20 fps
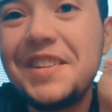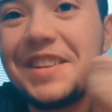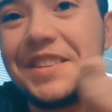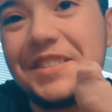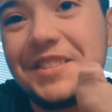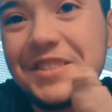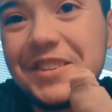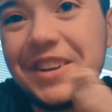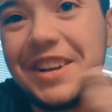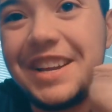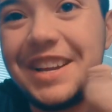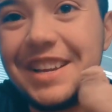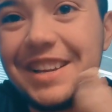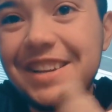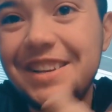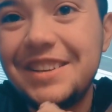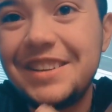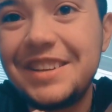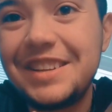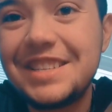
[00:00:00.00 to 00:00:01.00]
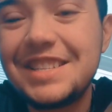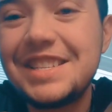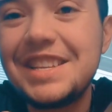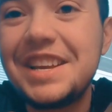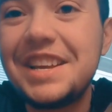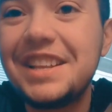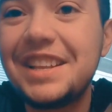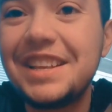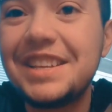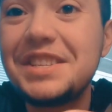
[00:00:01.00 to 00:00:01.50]
oh, that's great, you know. It's
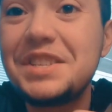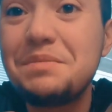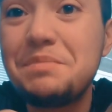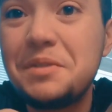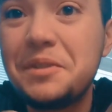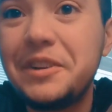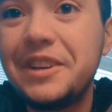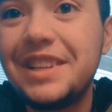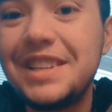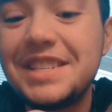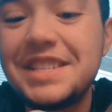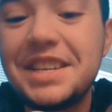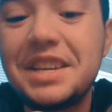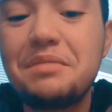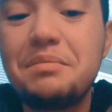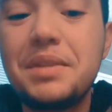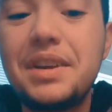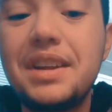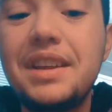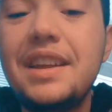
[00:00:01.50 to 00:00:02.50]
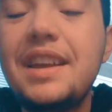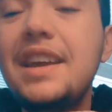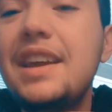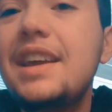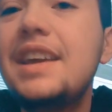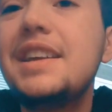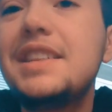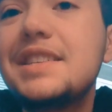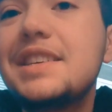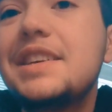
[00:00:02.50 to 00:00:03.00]
not, like, super realistic, but
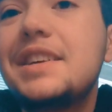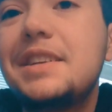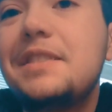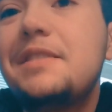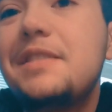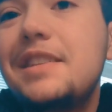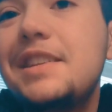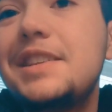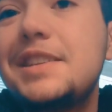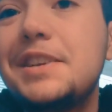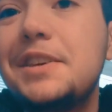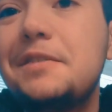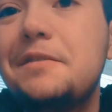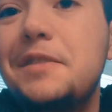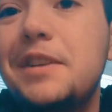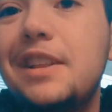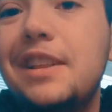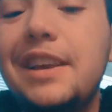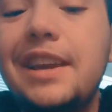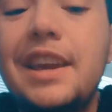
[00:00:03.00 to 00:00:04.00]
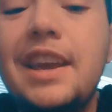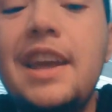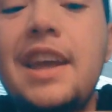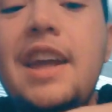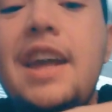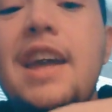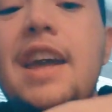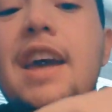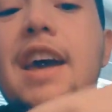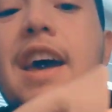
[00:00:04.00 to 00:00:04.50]
it's a good feeling.
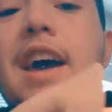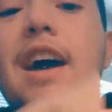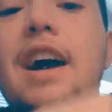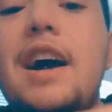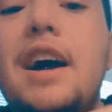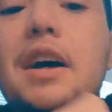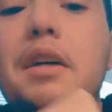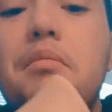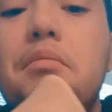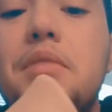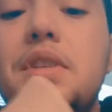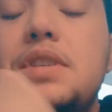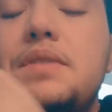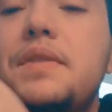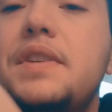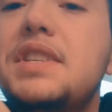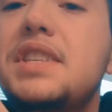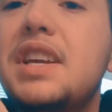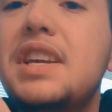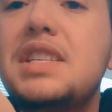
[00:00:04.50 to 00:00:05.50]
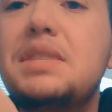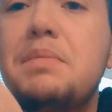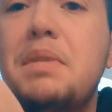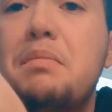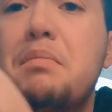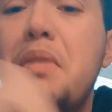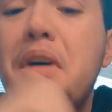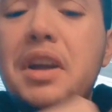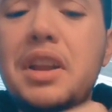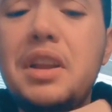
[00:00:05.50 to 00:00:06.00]
This fits against
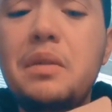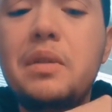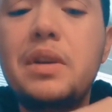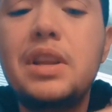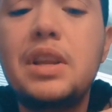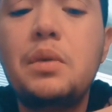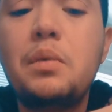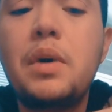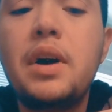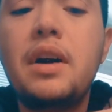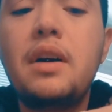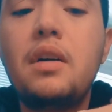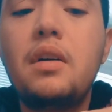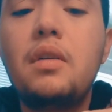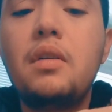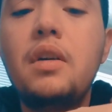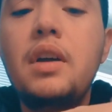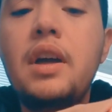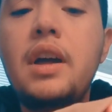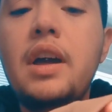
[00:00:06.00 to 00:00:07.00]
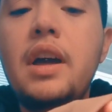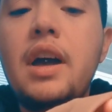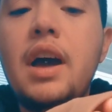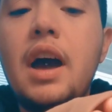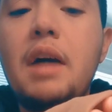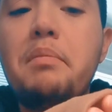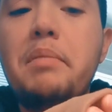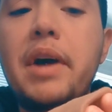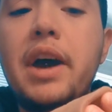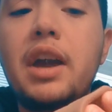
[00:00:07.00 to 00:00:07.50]
my body really well.
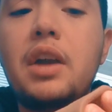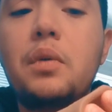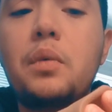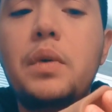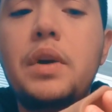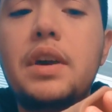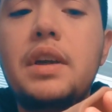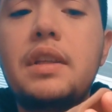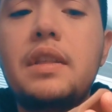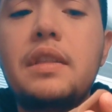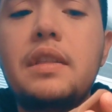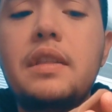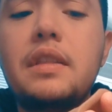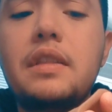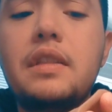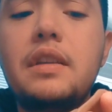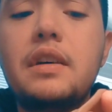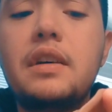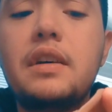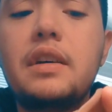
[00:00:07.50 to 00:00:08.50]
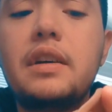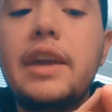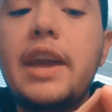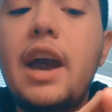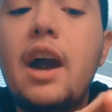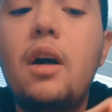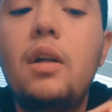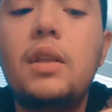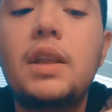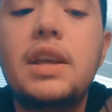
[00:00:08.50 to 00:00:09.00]
I pack with the
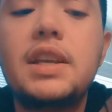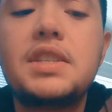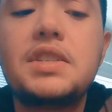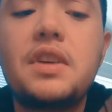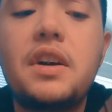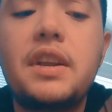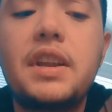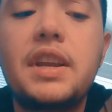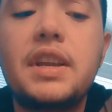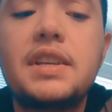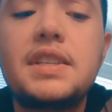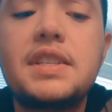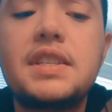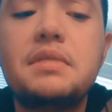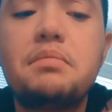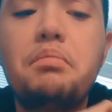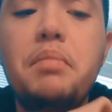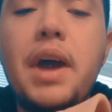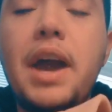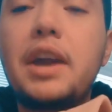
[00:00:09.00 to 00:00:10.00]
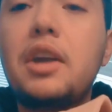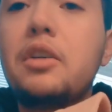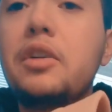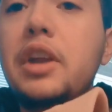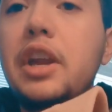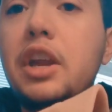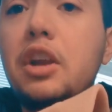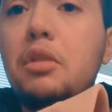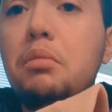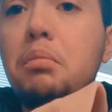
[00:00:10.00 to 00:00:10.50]
Cal Exotics
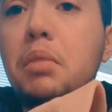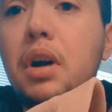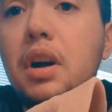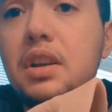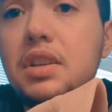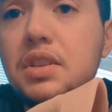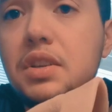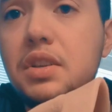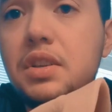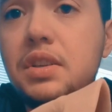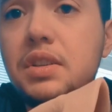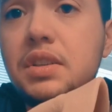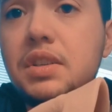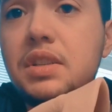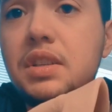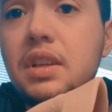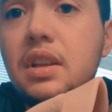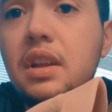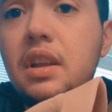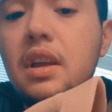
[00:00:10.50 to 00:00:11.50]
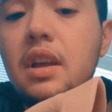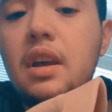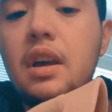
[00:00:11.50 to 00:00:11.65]
Packer Gear boxers,